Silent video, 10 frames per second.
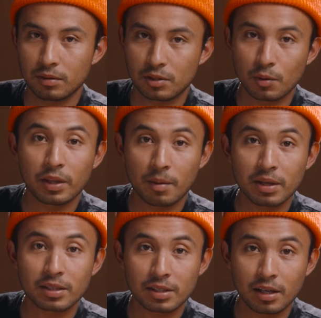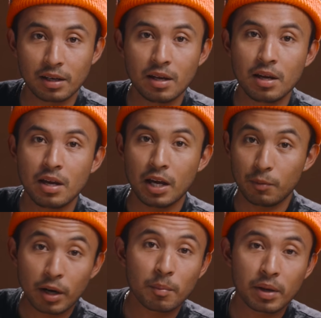So with that being said, I'd
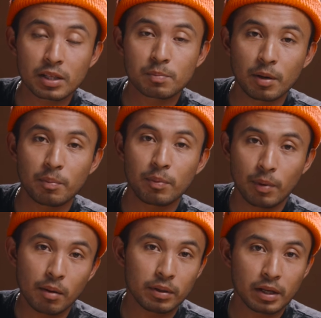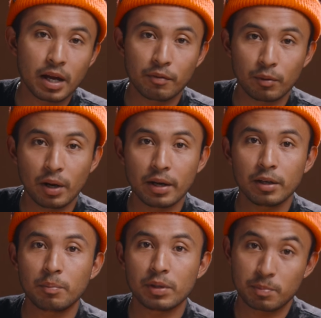recommend this pump probably to every
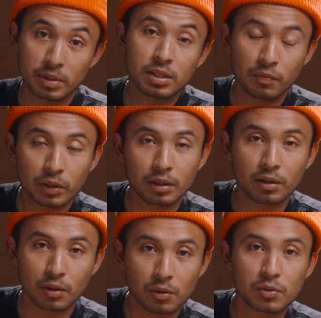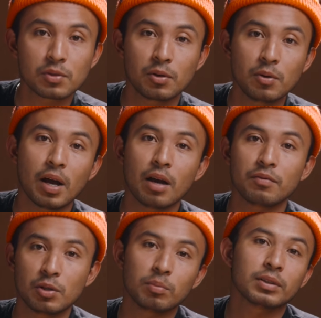rider, but specifically those who have
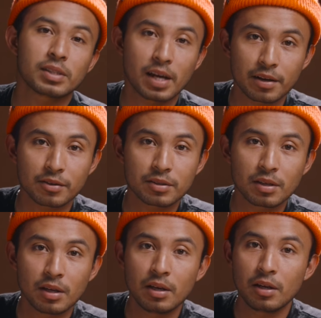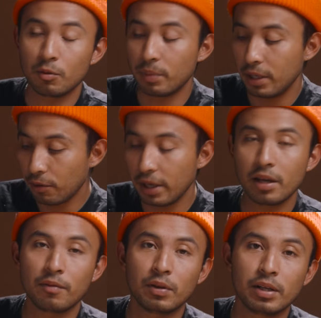tubeless tires. It'll be
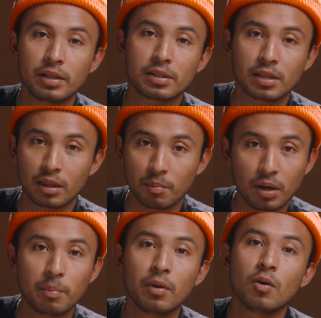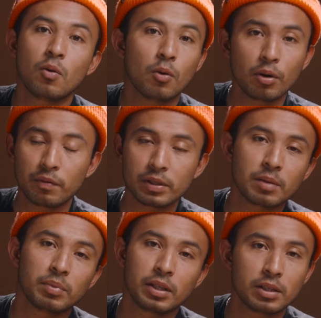great if you need to set them up or if you
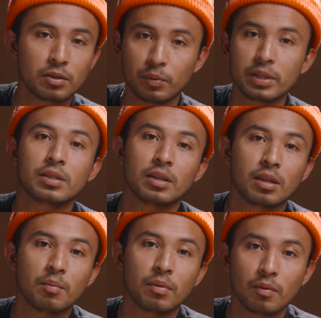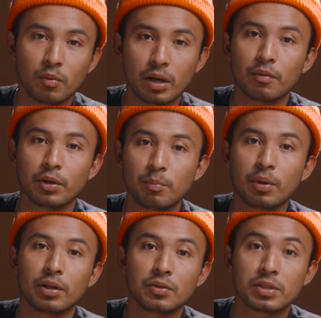simply need to reseat them whenever you
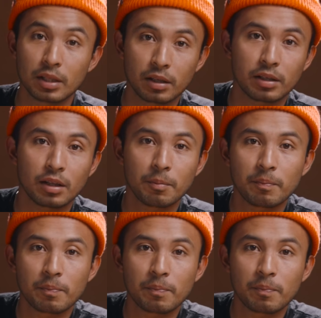put new sealant in them.